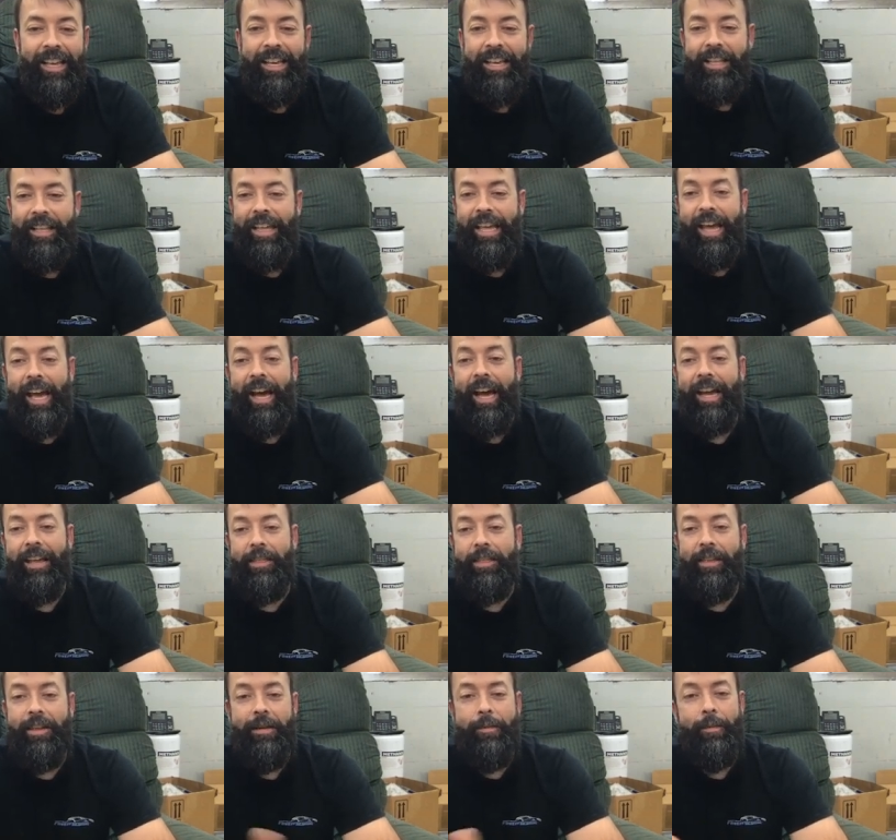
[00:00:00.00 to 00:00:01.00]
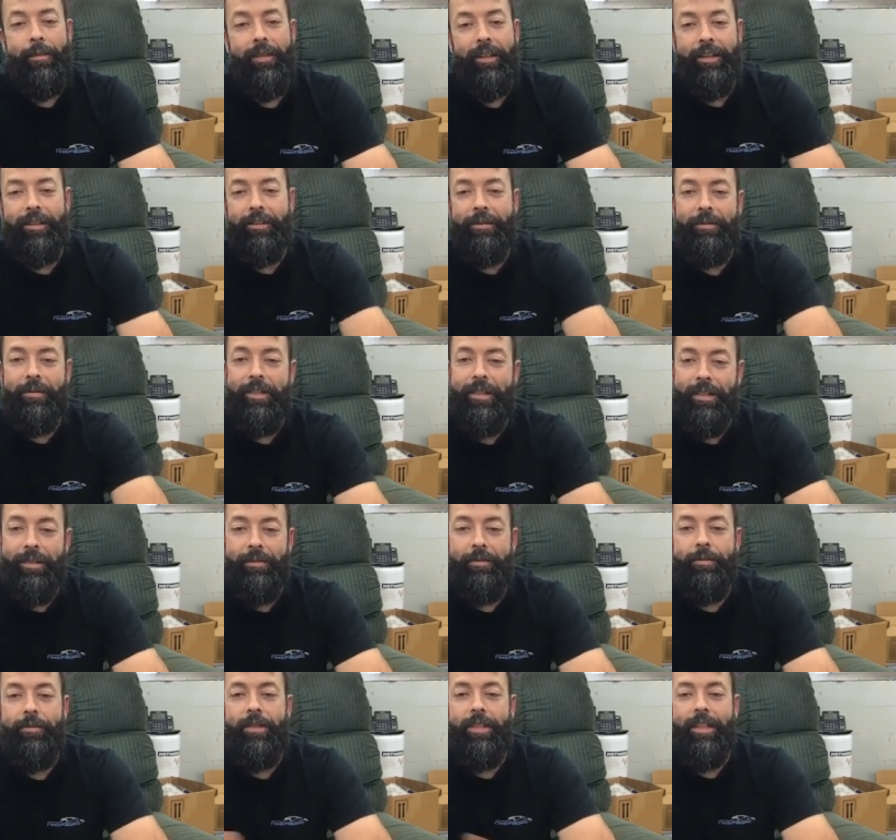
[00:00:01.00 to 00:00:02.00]
Yeah, the
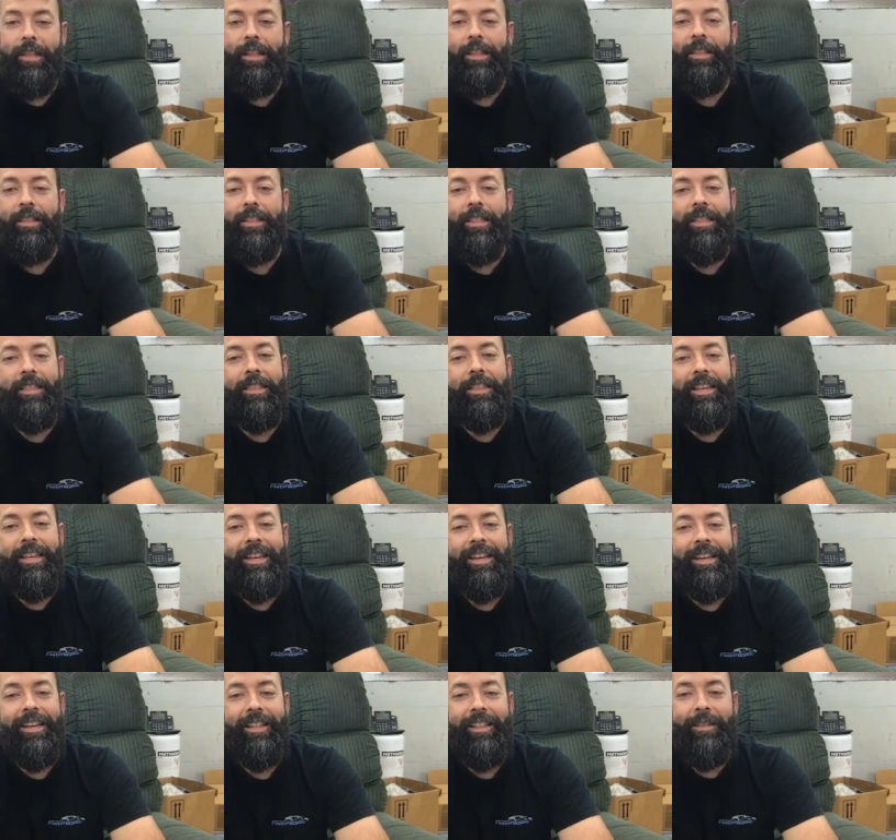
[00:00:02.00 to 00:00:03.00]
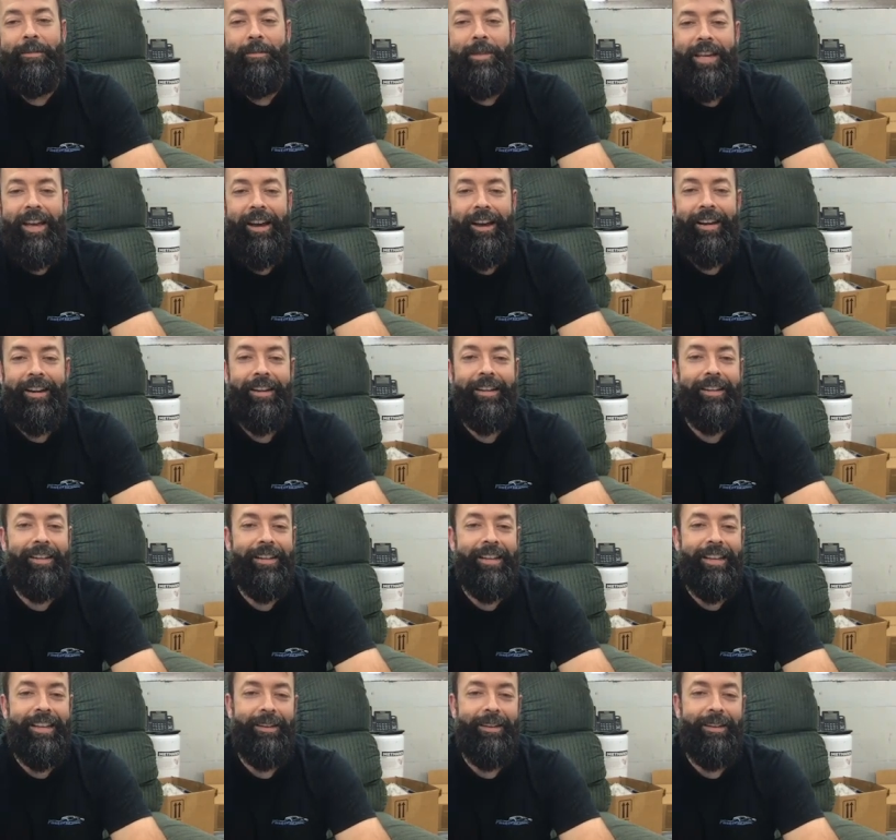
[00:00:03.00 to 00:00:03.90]
Miata,